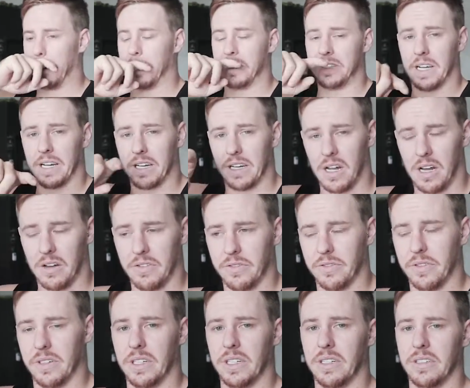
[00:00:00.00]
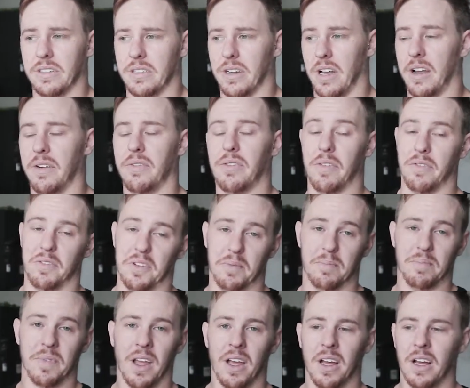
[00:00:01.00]
second half of it is a front flip.
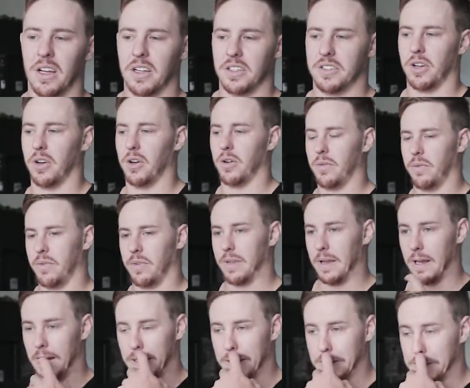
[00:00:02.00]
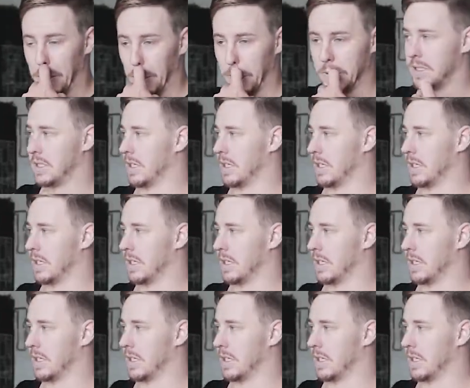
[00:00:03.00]
So it is good.